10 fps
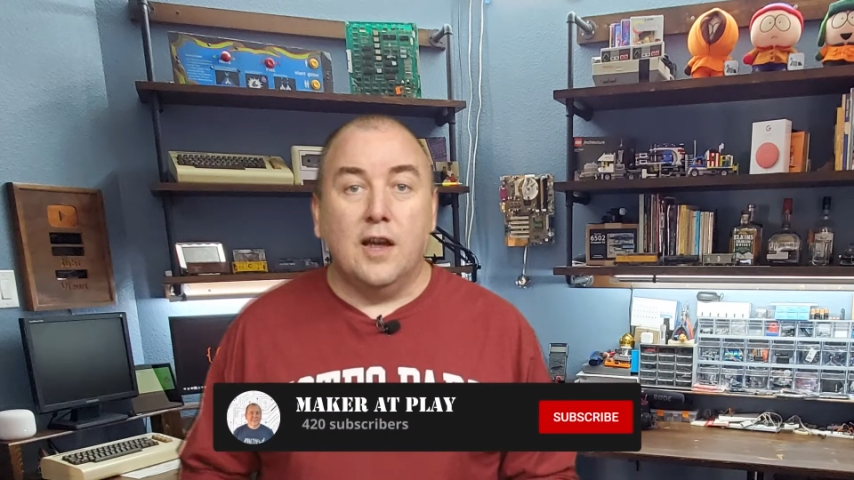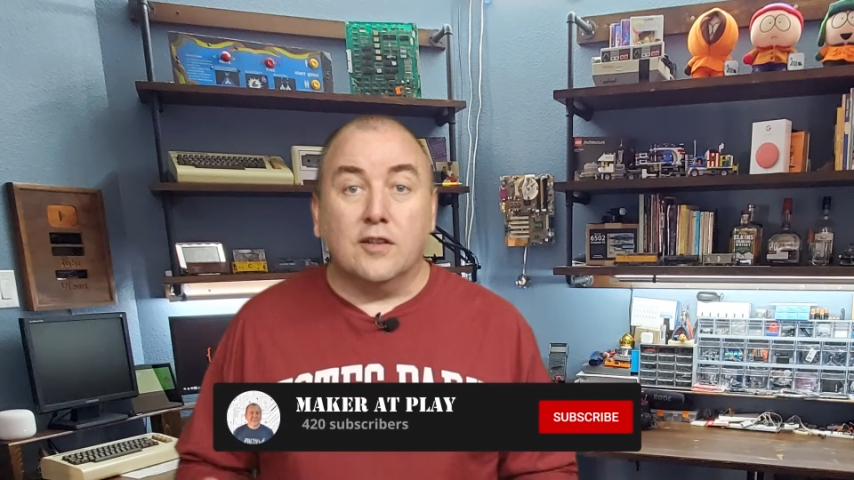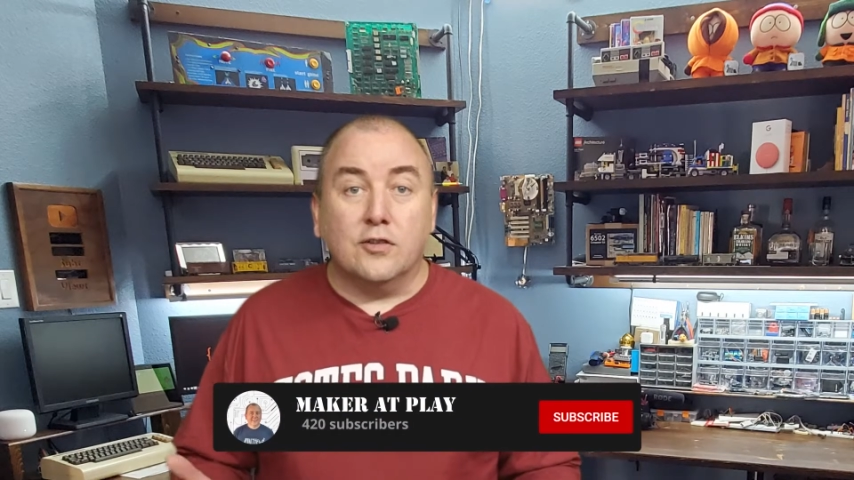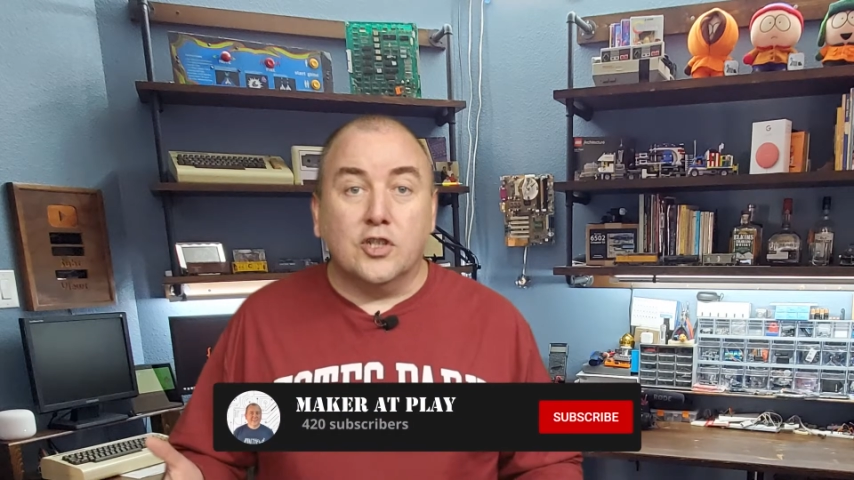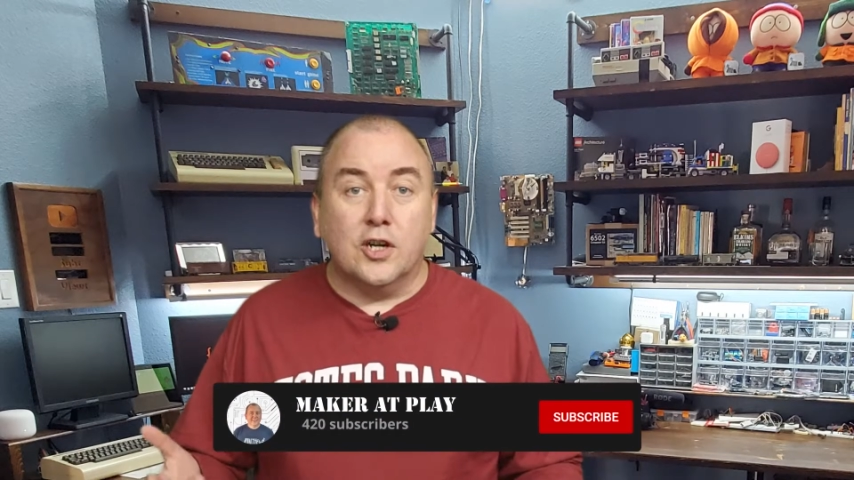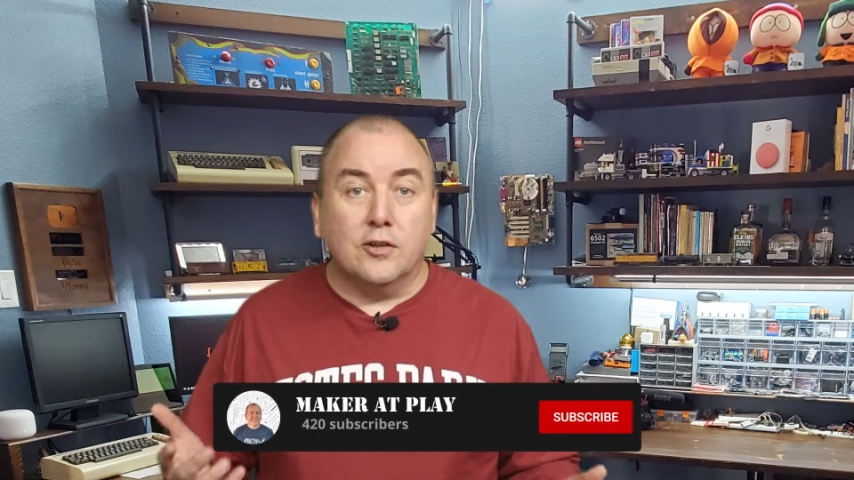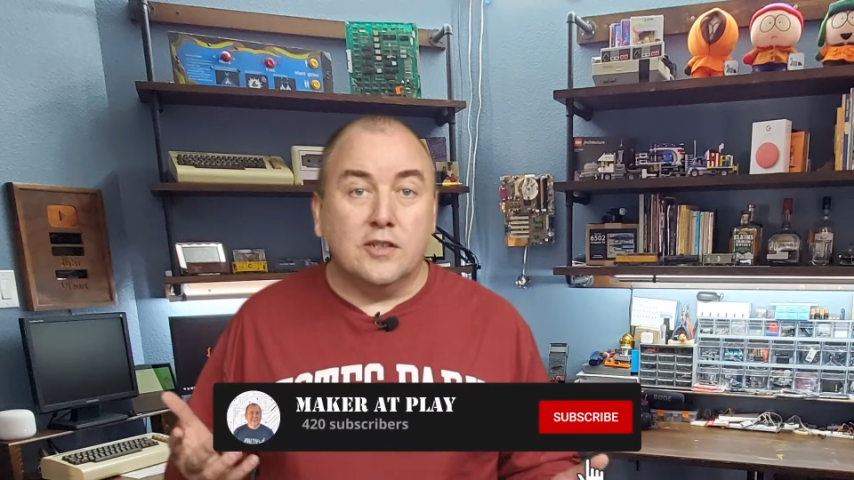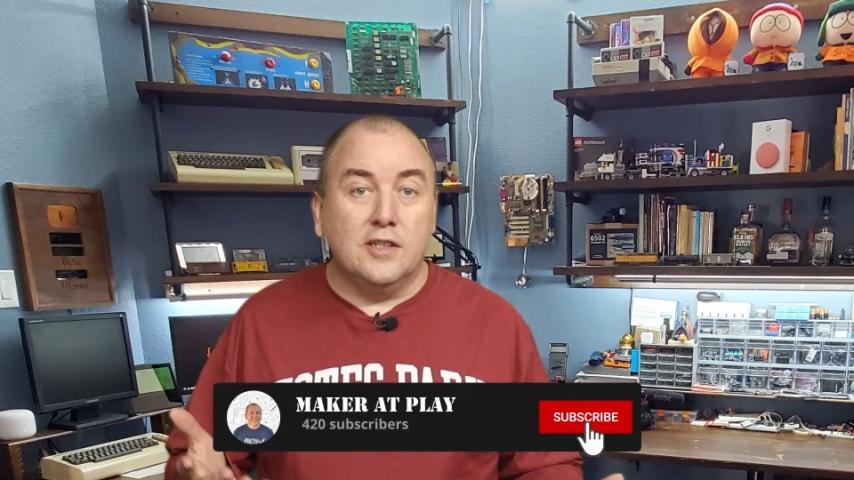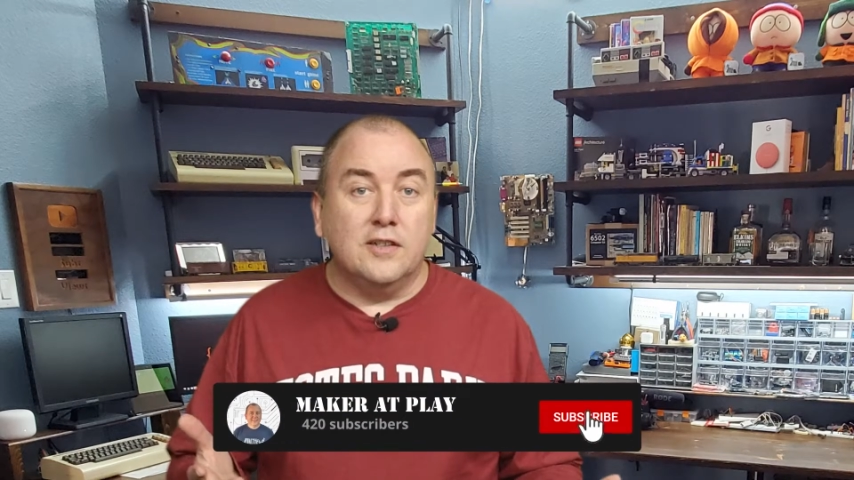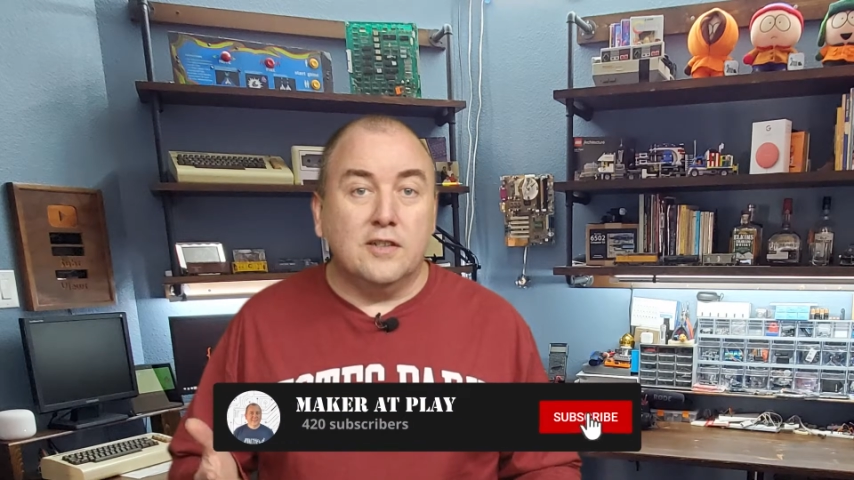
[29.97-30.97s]
I also share
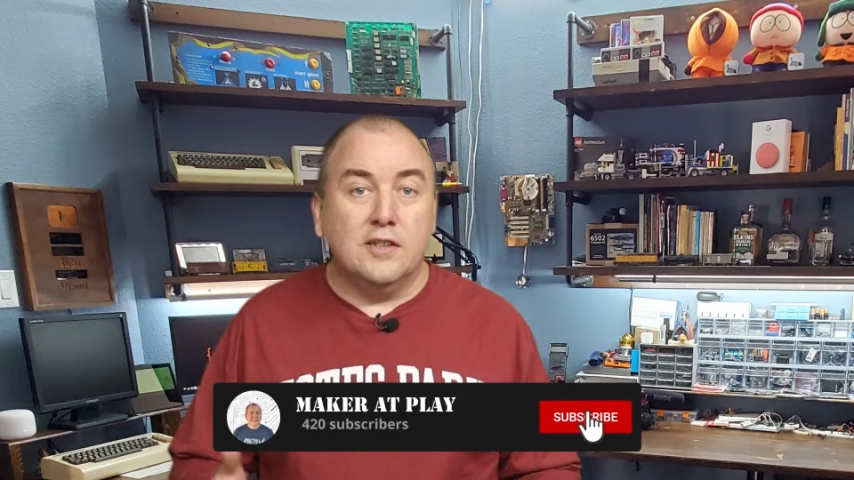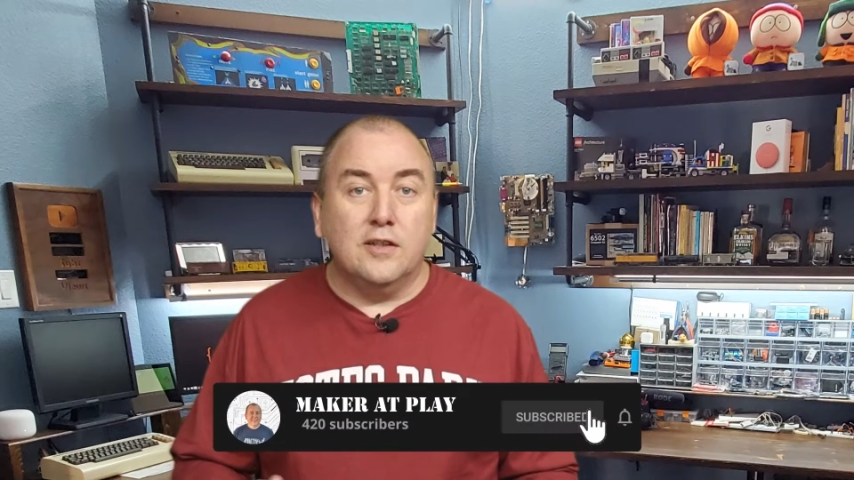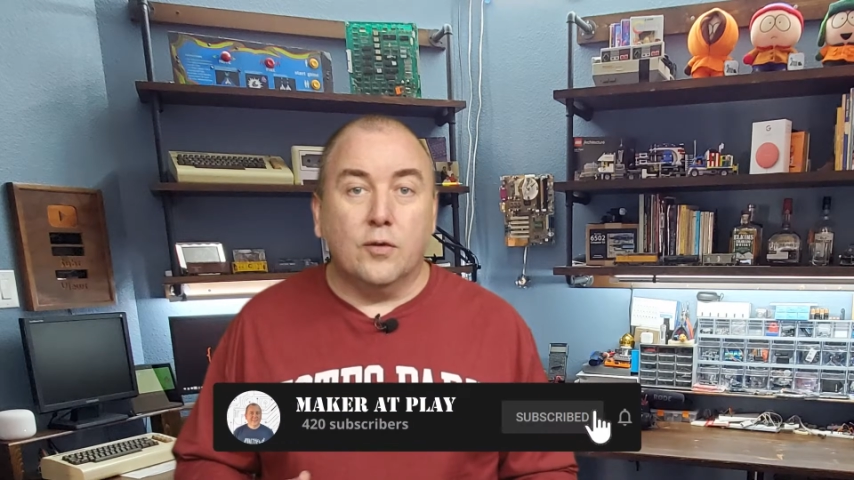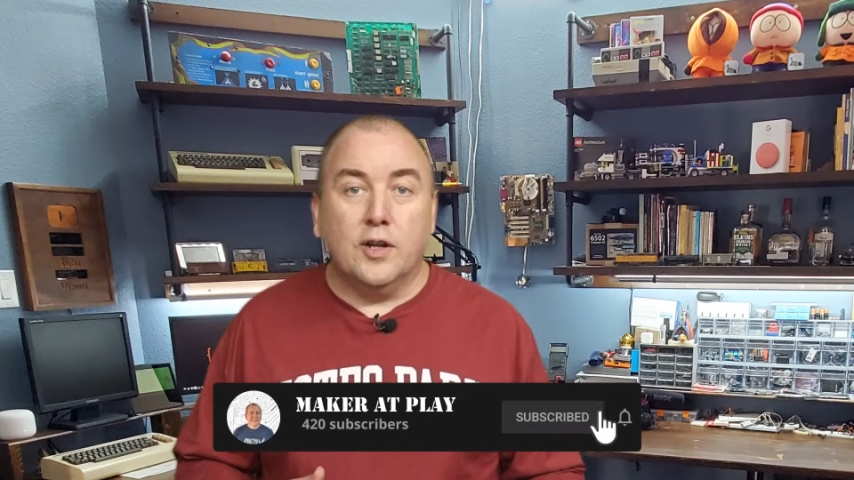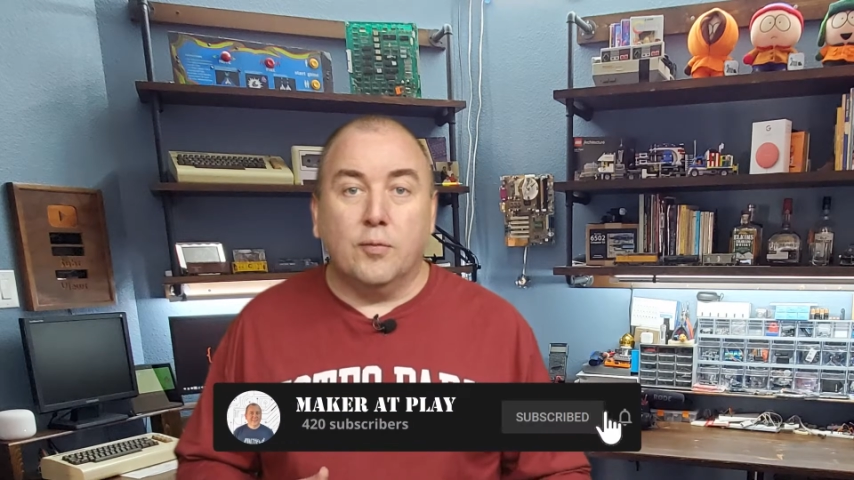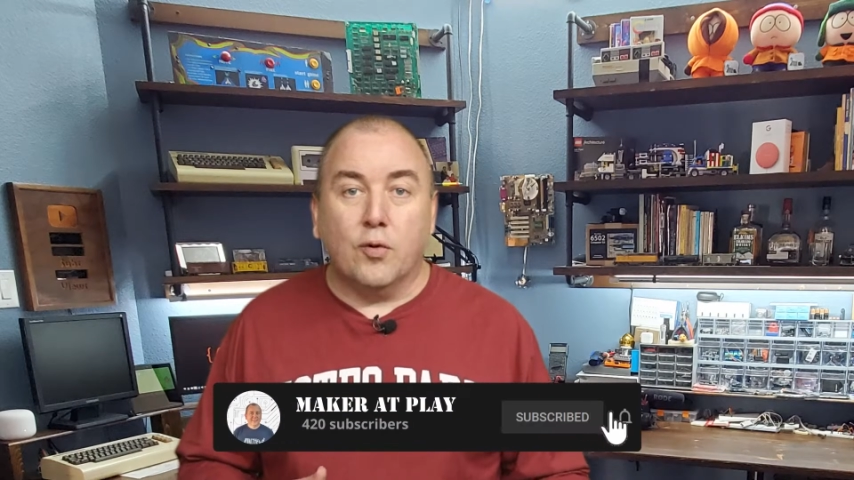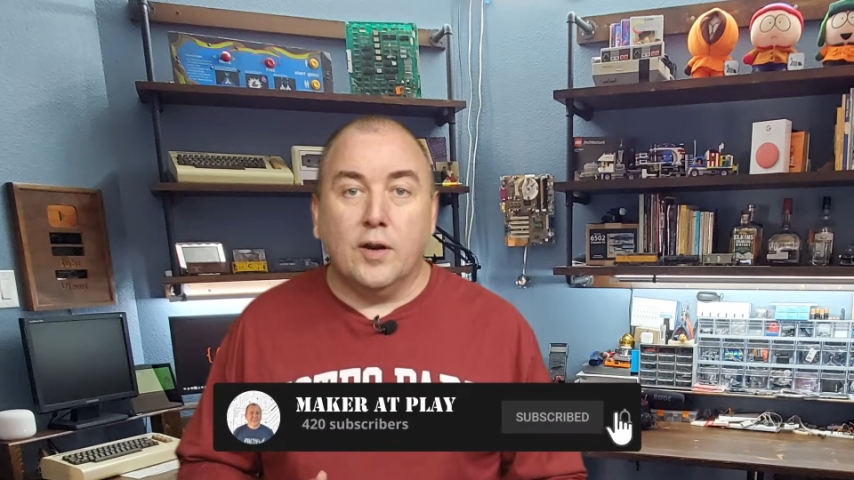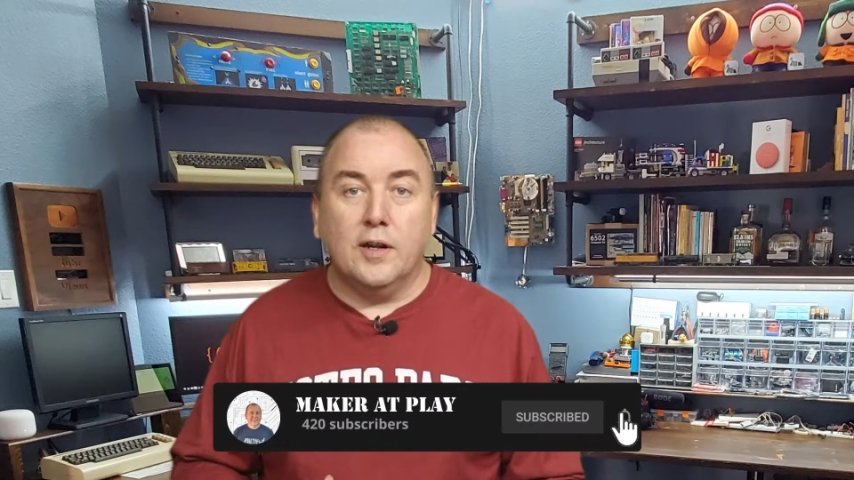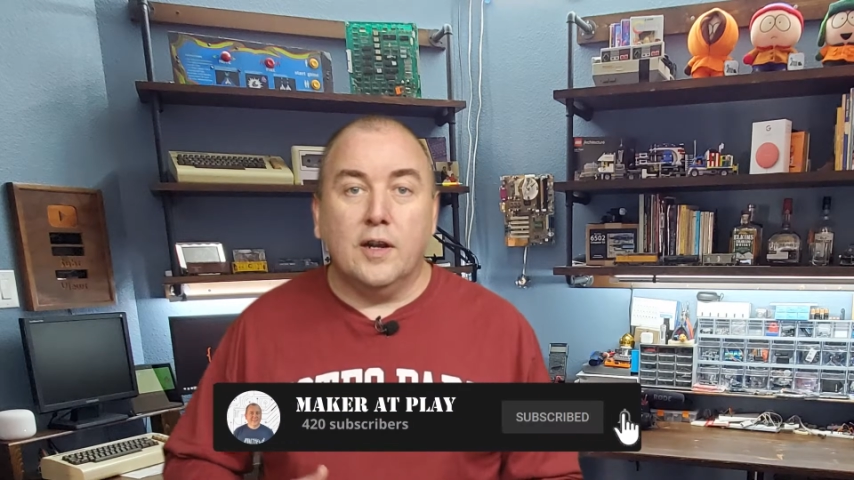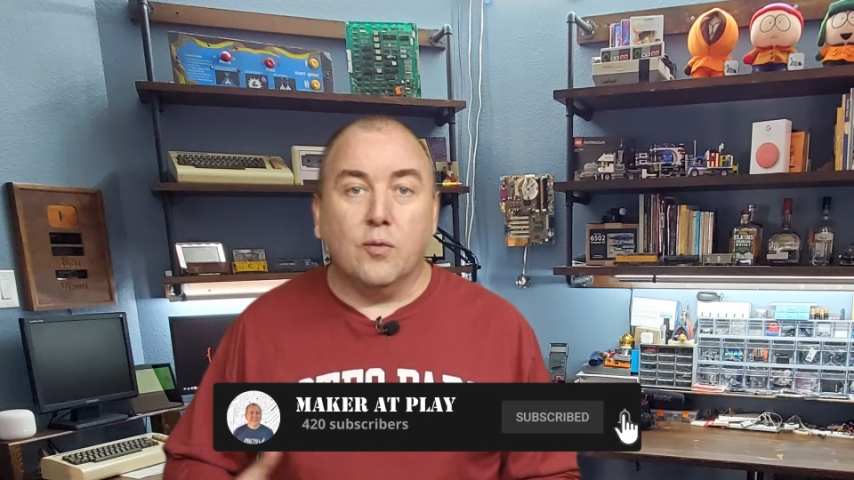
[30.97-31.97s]
CNC, 3D printing,